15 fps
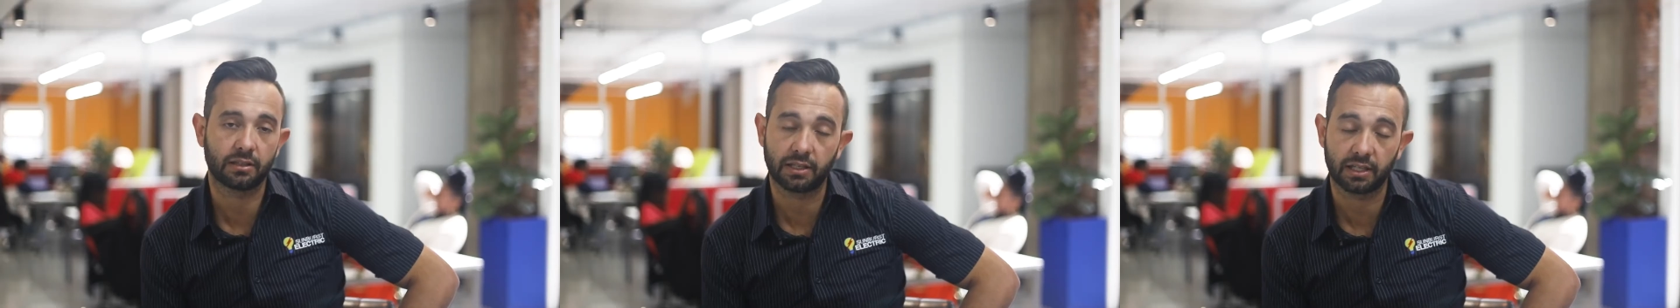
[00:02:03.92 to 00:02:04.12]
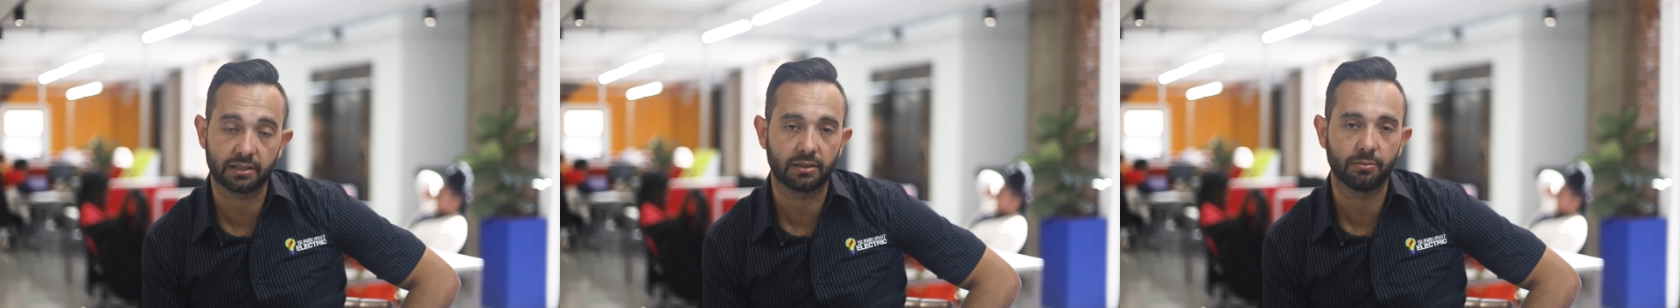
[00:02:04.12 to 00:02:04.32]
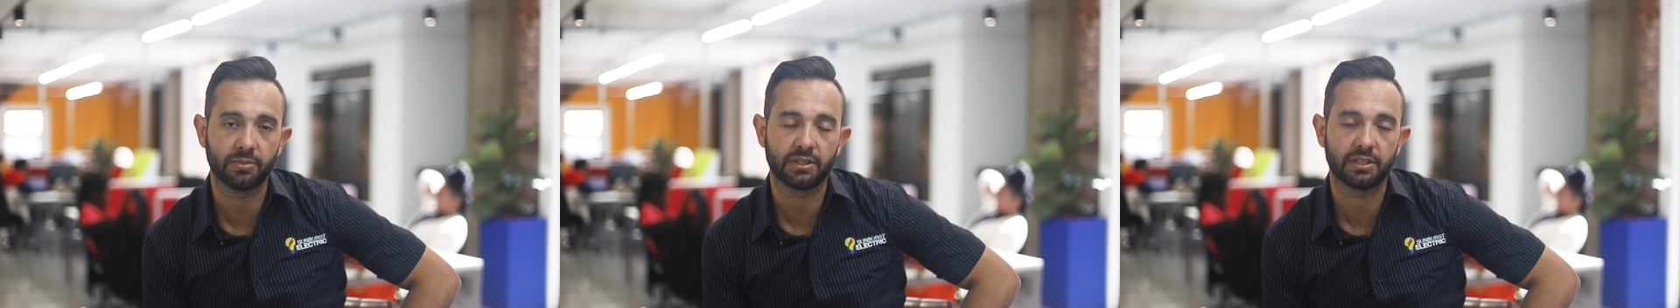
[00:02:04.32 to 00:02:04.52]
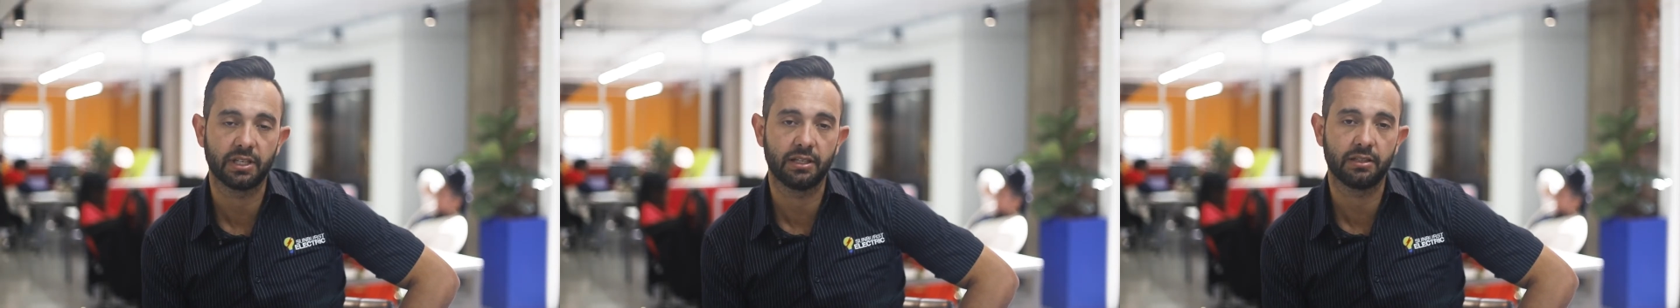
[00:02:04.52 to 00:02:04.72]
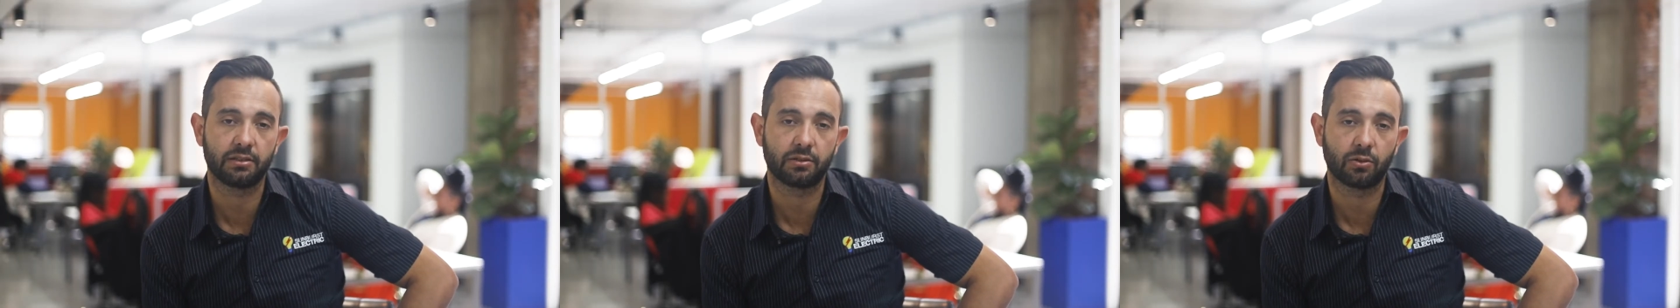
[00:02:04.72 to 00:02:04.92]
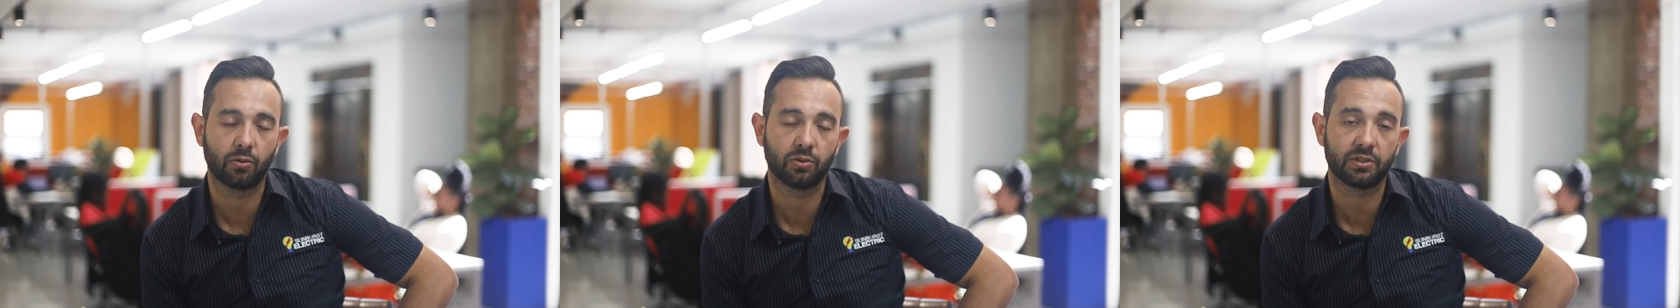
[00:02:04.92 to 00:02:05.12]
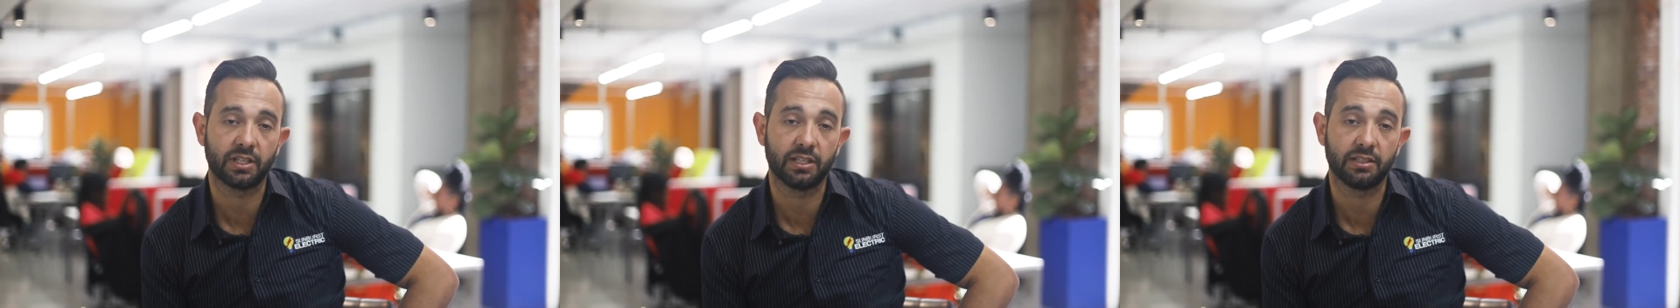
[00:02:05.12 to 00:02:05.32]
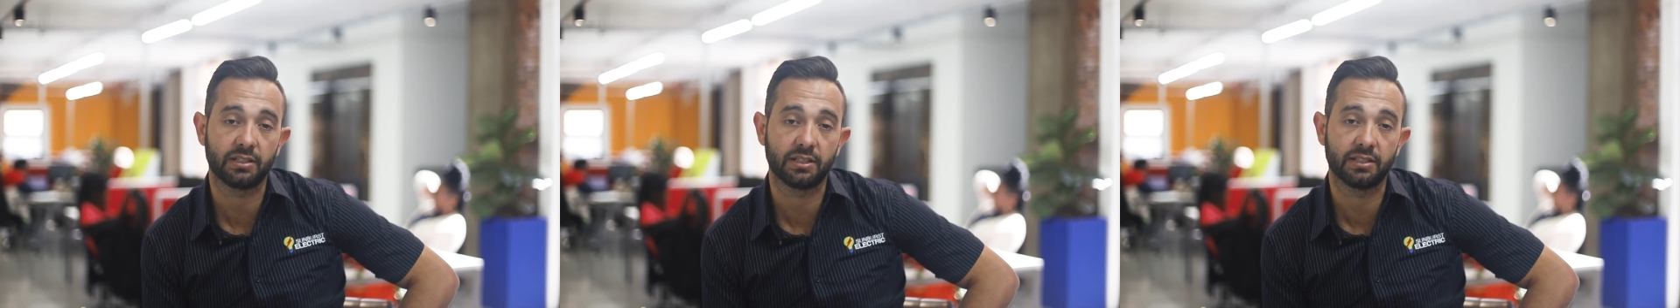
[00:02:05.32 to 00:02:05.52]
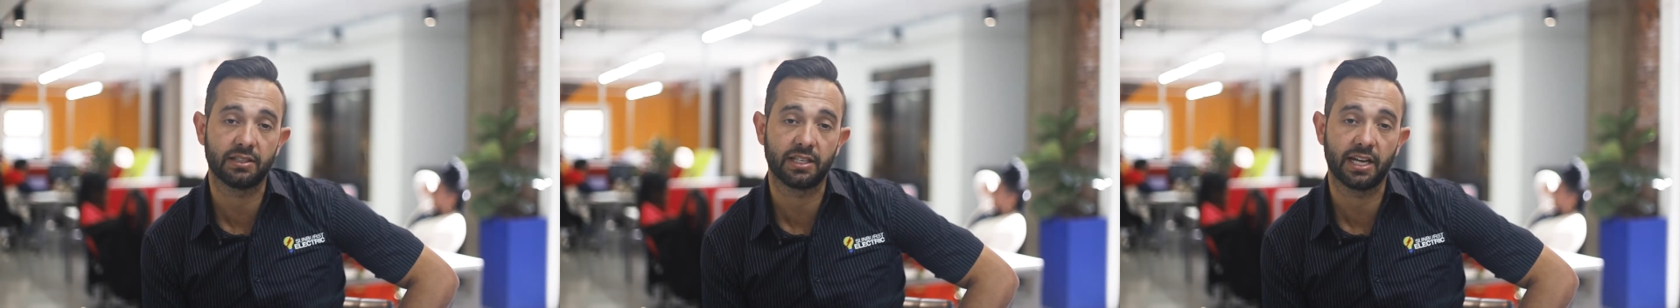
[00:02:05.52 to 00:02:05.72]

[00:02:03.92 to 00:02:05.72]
customer call centers